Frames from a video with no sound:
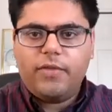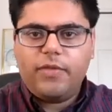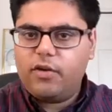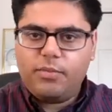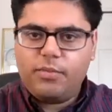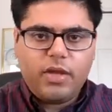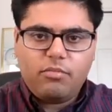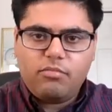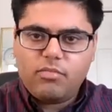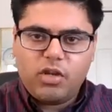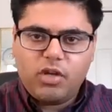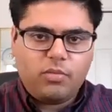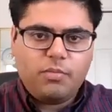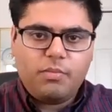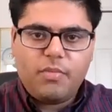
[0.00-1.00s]
there have been
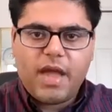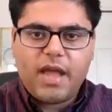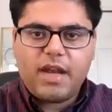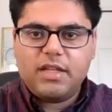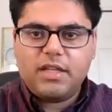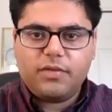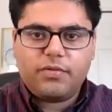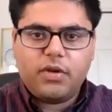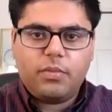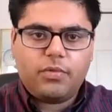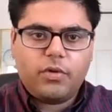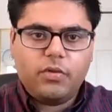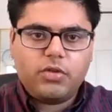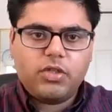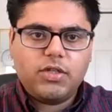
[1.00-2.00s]
many different
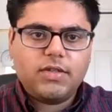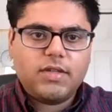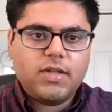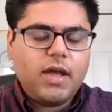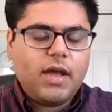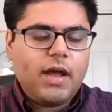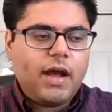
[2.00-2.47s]
approaches